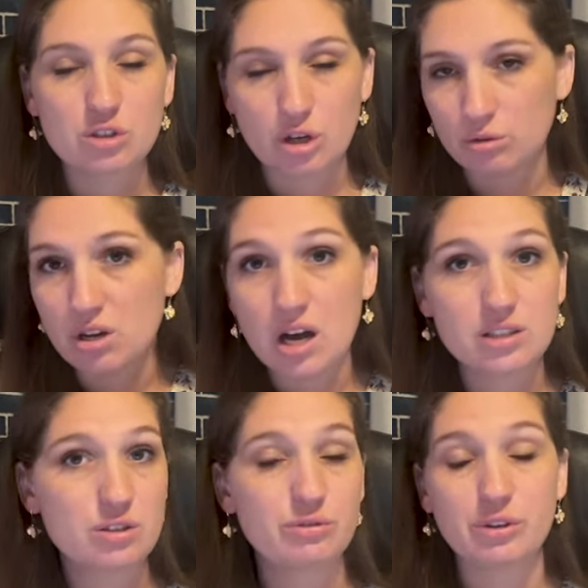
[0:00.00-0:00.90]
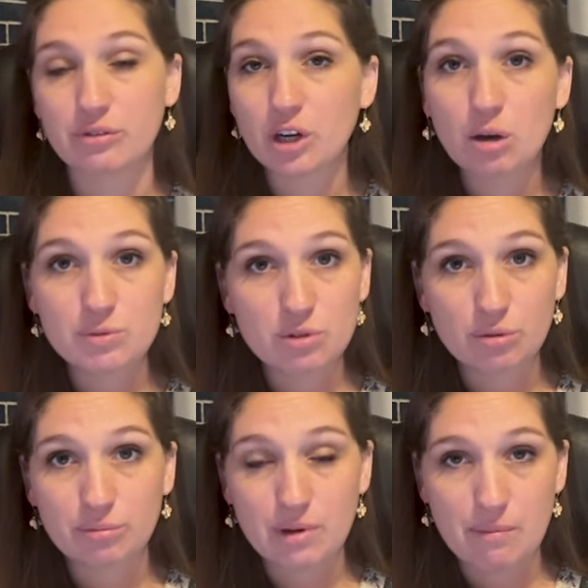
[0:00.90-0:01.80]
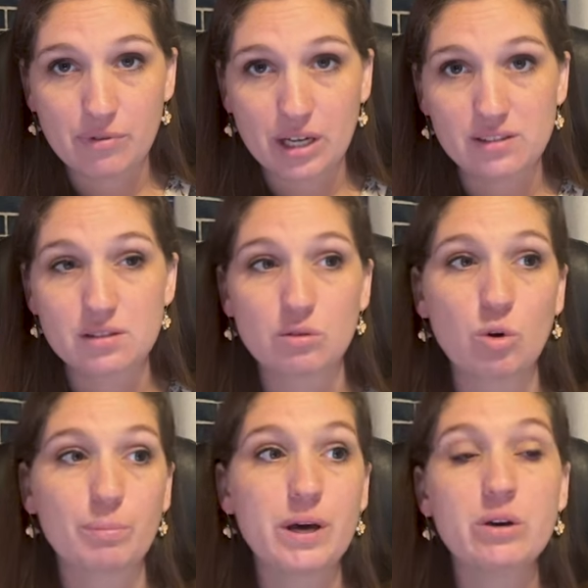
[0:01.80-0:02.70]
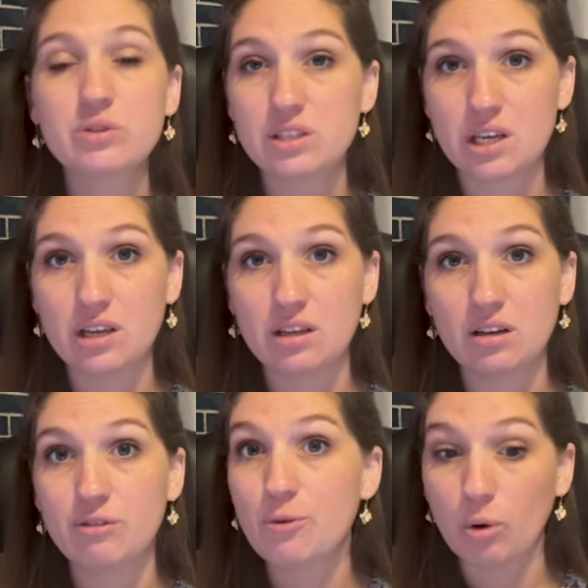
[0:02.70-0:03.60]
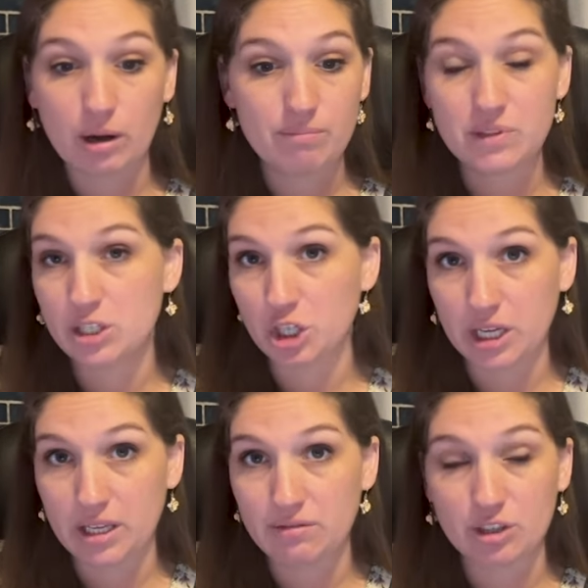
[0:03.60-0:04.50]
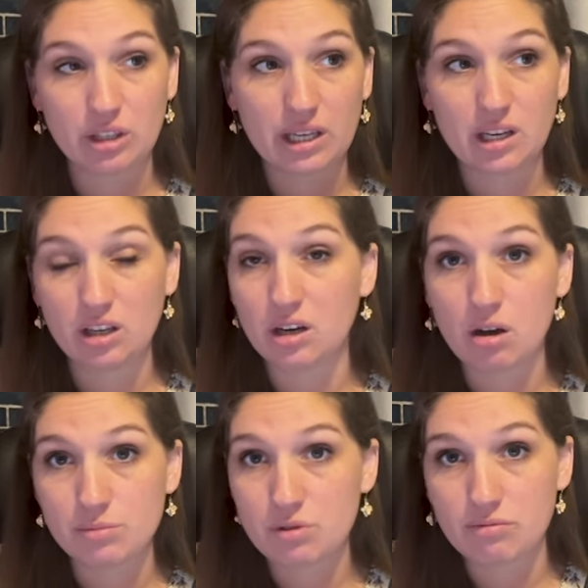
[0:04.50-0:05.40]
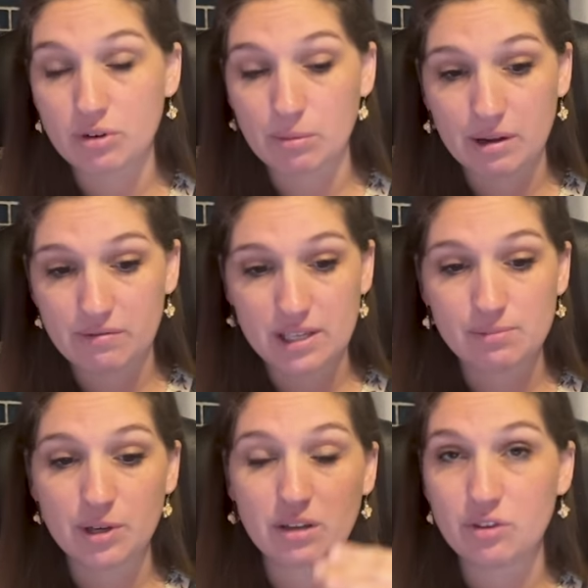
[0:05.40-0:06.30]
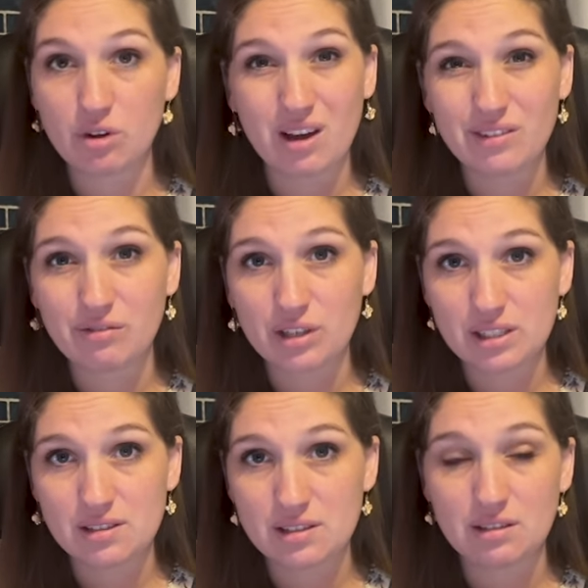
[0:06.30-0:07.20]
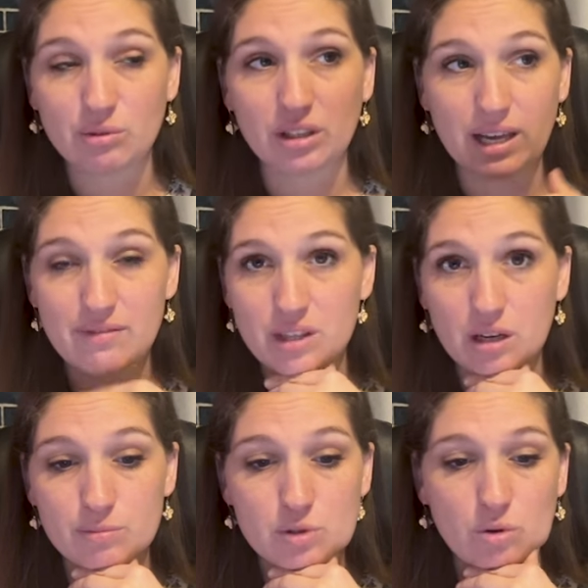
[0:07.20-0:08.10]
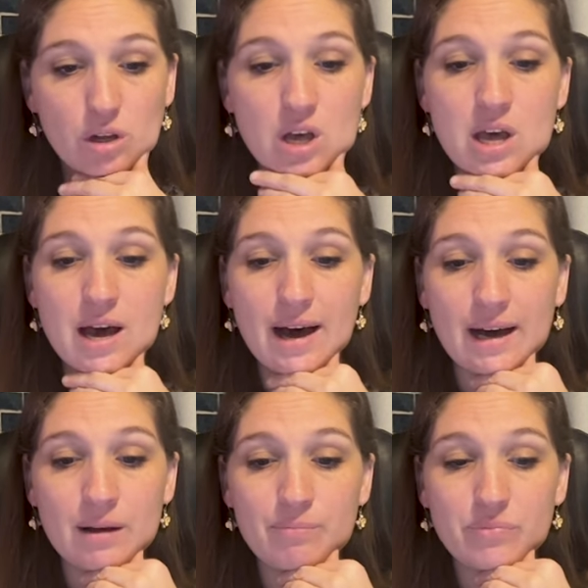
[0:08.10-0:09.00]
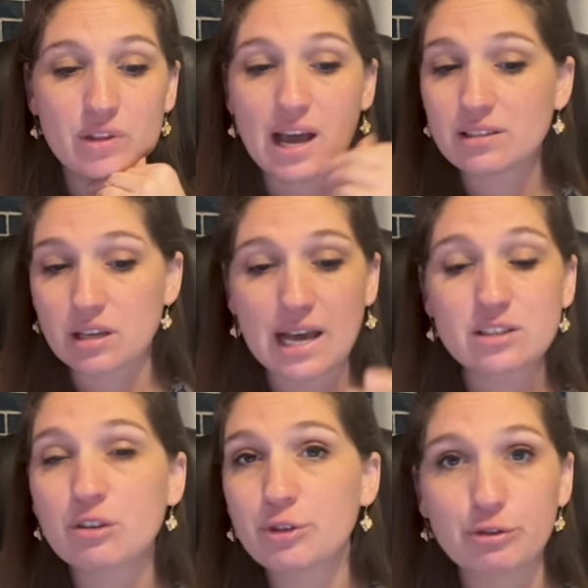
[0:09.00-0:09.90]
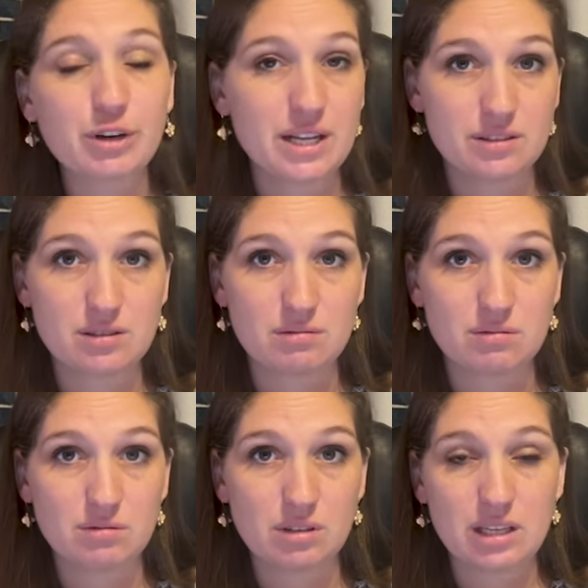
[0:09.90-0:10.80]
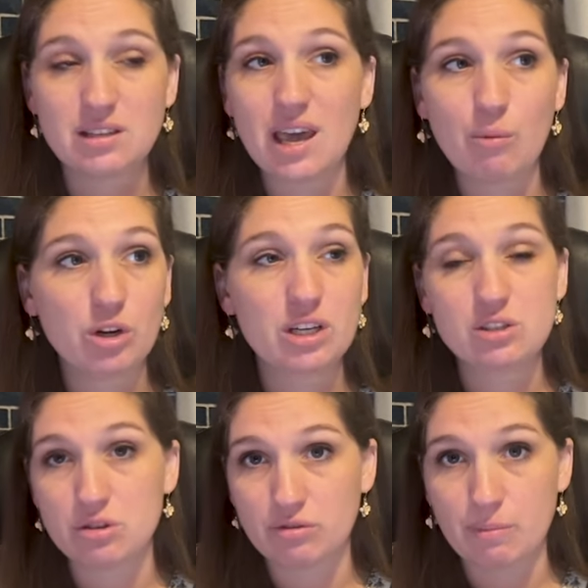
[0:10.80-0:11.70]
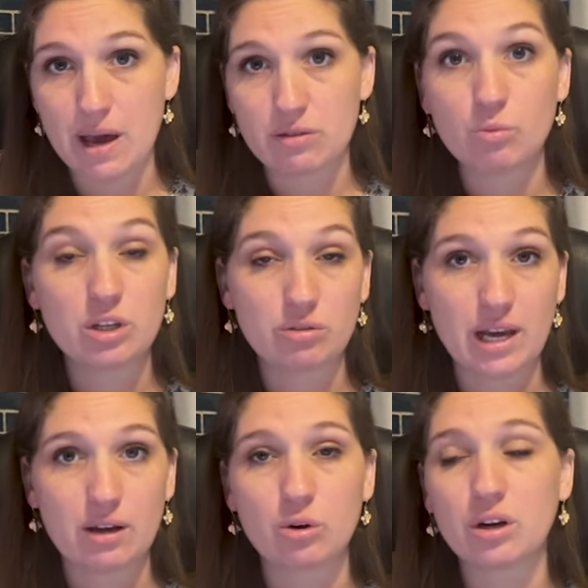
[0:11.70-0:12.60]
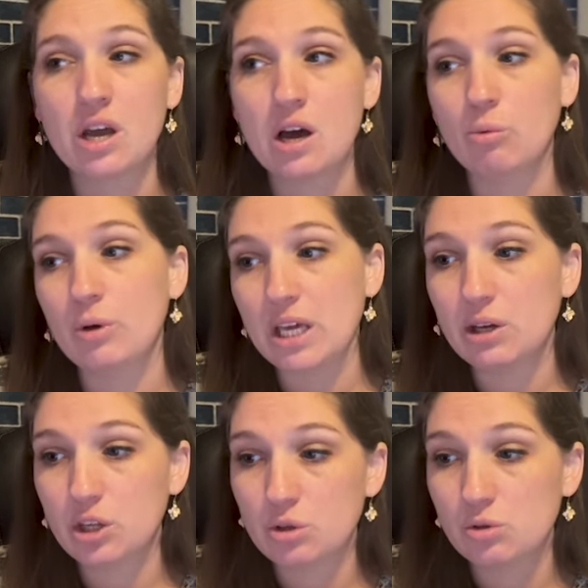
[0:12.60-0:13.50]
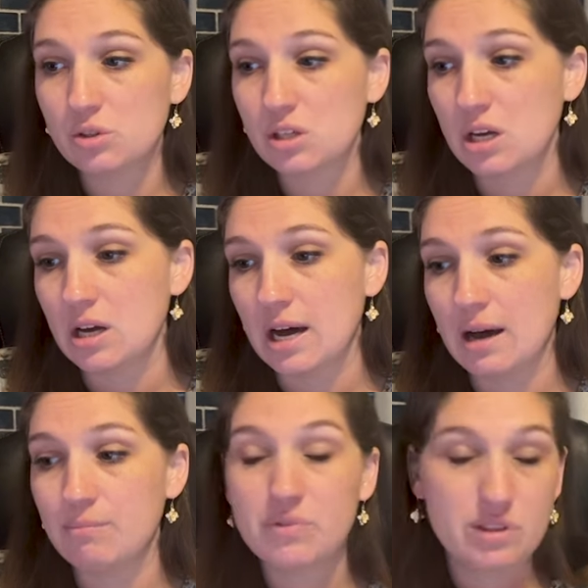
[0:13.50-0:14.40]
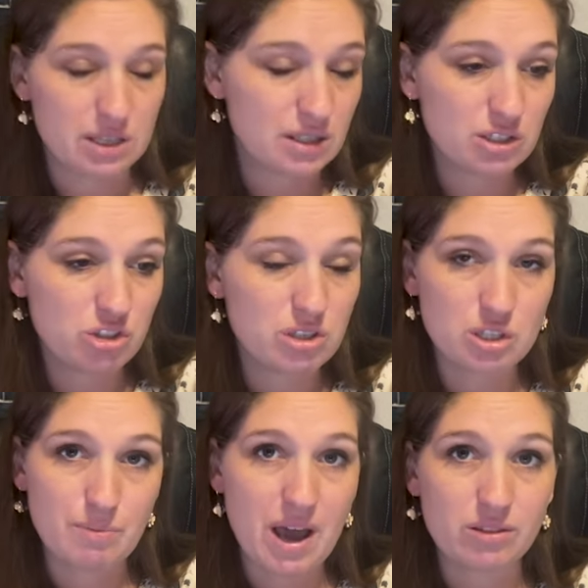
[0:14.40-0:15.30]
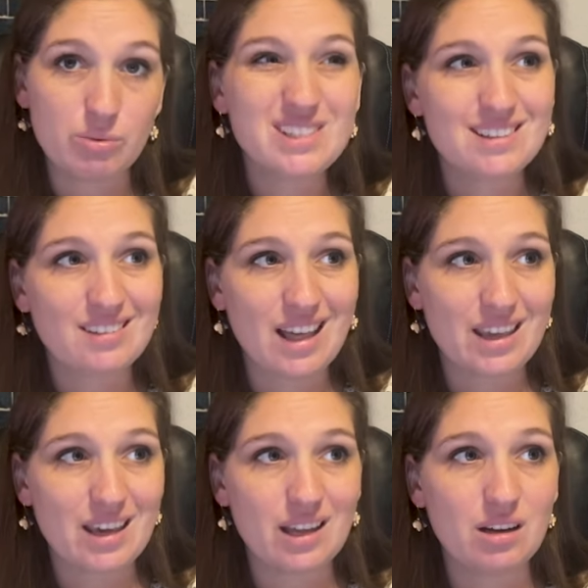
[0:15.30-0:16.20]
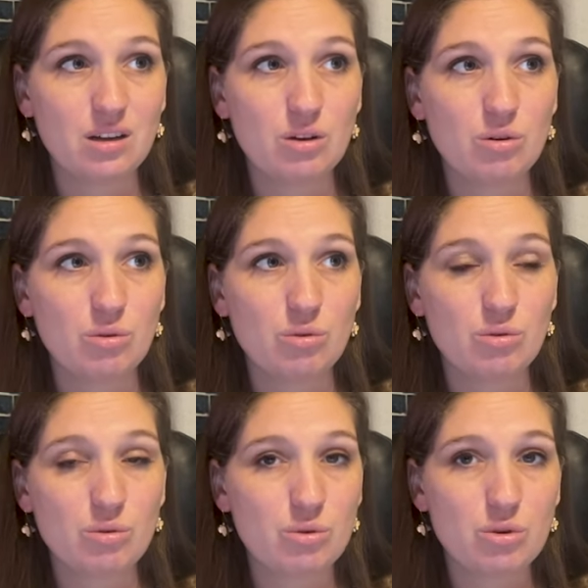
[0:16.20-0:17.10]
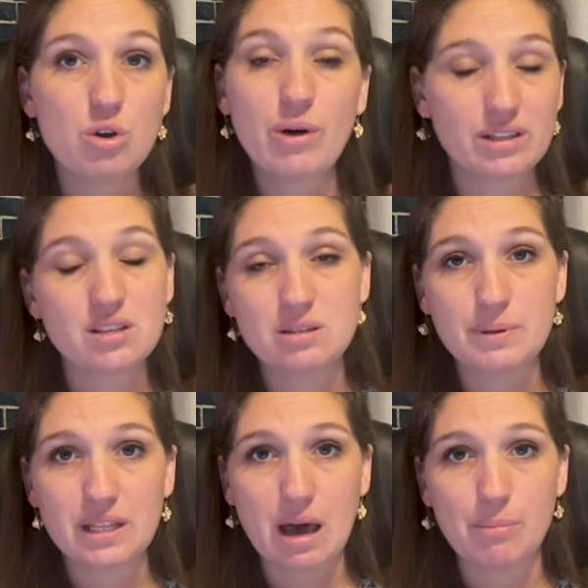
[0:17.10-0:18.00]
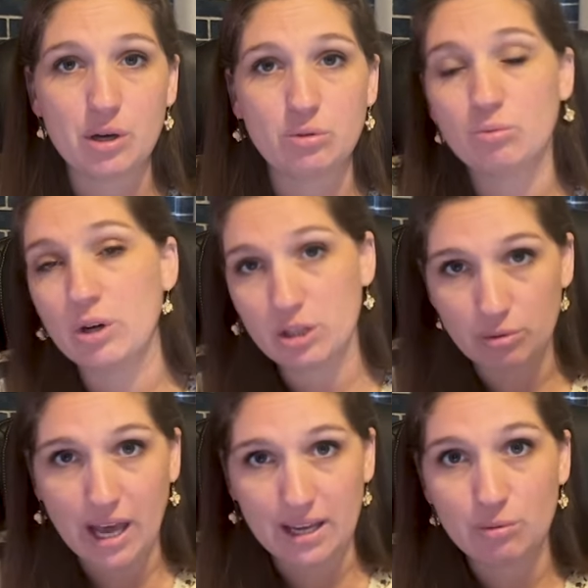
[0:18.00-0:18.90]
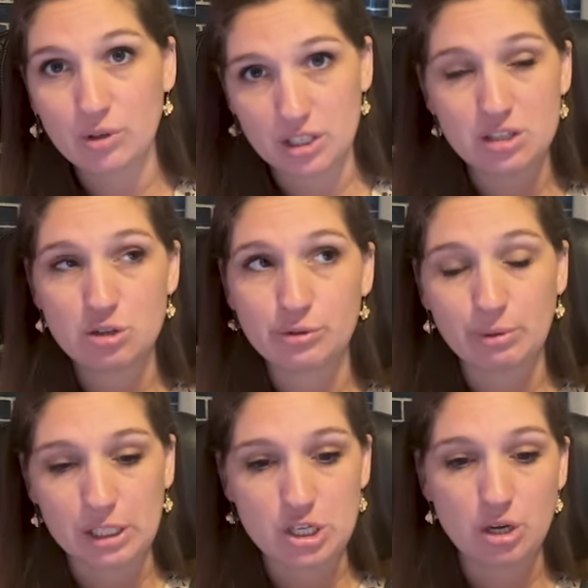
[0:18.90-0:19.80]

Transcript: go talk to a few of your homeschool mom friends or post in a forum that you're in if you're like in a good homeschool forum on facebook if you don't have any friends in real life that homeschool um, ask ask a few friends like say hey what do you guys use for math what do you like or we used um, th- such and such math we didn't like it who else has been in that boat what do you like what did you switch